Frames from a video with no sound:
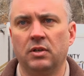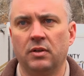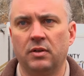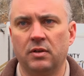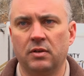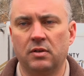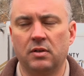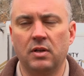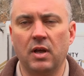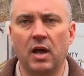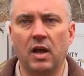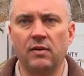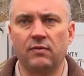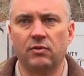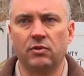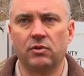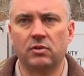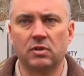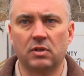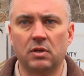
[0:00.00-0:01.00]
the
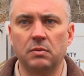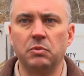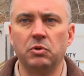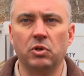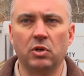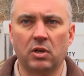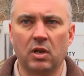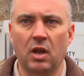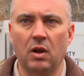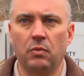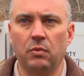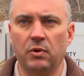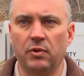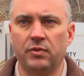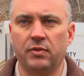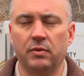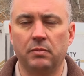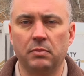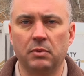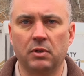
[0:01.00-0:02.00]
diver to communicate
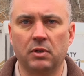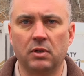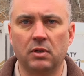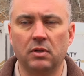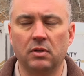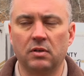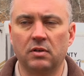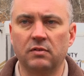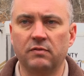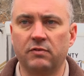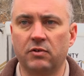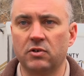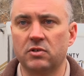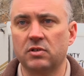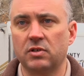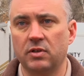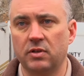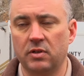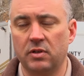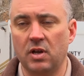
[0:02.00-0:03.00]
with them. And
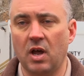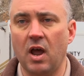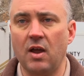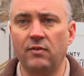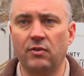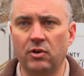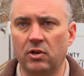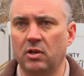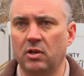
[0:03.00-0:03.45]
conversely, the diver